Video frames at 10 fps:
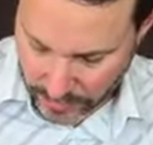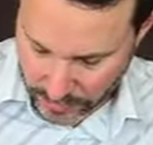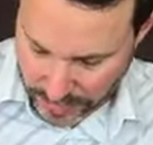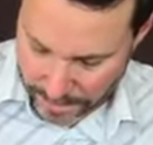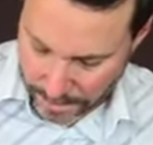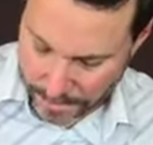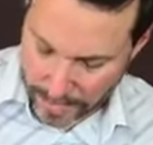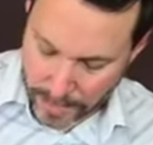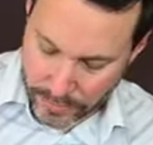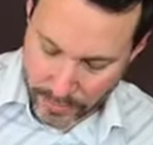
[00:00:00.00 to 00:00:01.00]
Okay,
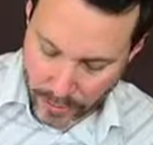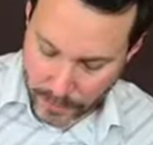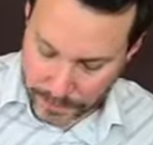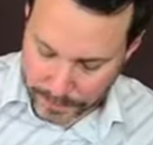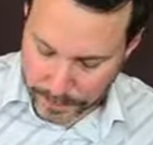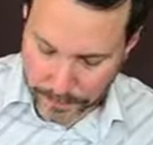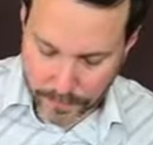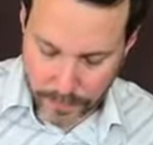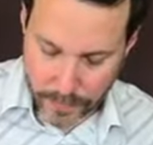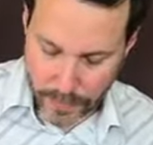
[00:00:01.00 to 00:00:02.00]
so
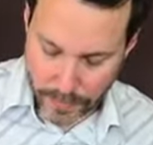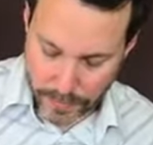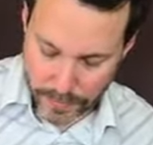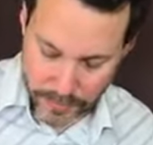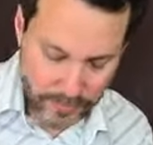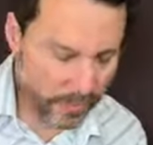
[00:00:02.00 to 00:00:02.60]
this